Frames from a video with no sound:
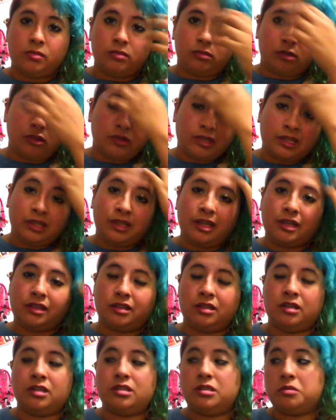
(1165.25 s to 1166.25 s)
looking like
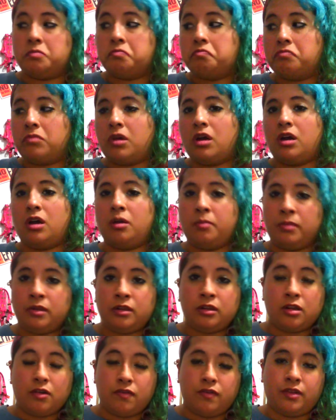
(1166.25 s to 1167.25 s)
this, I'm
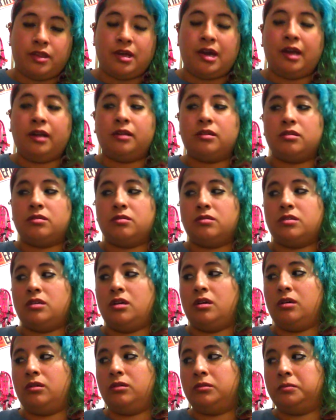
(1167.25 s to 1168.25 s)
in love with that.
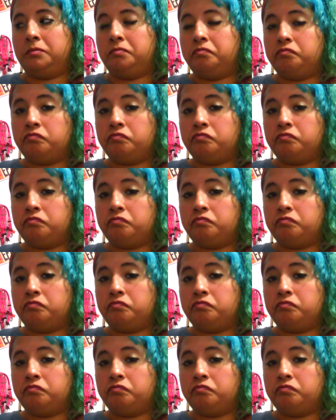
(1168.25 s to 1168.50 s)
So,